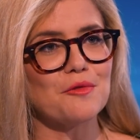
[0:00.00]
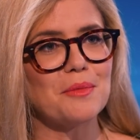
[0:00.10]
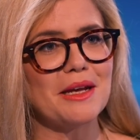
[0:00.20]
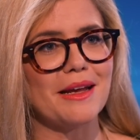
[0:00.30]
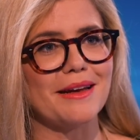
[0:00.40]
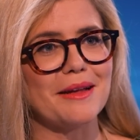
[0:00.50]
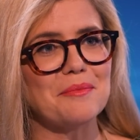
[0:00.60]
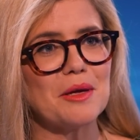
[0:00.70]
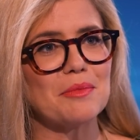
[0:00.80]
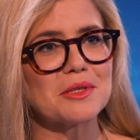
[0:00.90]
you've been
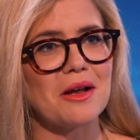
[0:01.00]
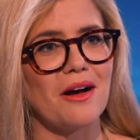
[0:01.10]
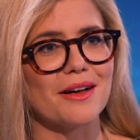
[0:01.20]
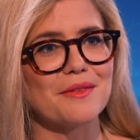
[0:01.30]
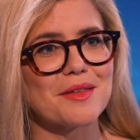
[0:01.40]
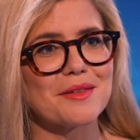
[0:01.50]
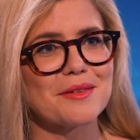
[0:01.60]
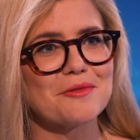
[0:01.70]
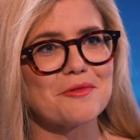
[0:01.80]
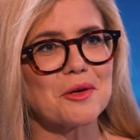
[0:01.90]
in people's lives,
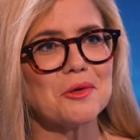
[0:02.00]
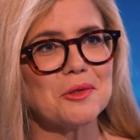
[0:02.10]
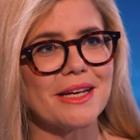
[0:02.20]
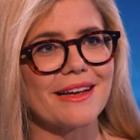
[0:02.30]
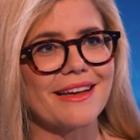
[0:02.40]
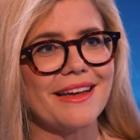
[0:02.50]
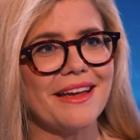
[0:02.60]
recording